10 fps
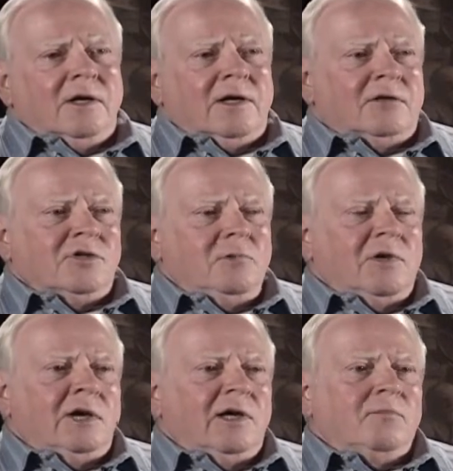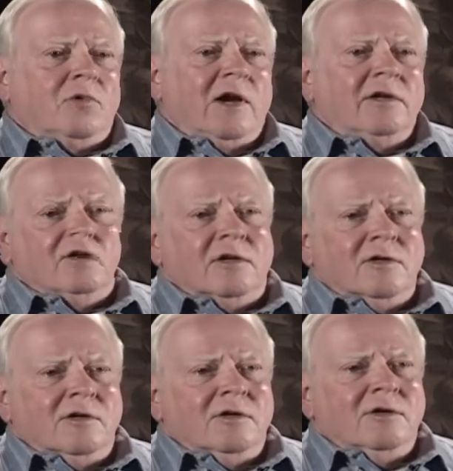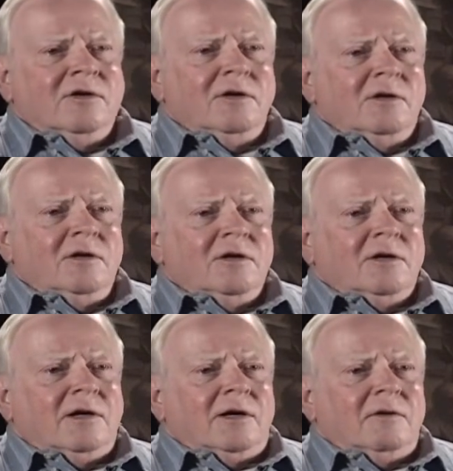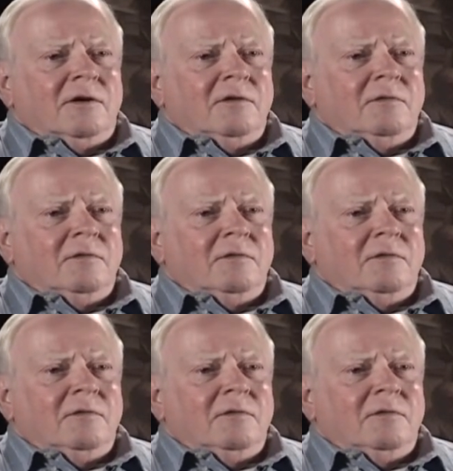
Uh, she became pregnant uh,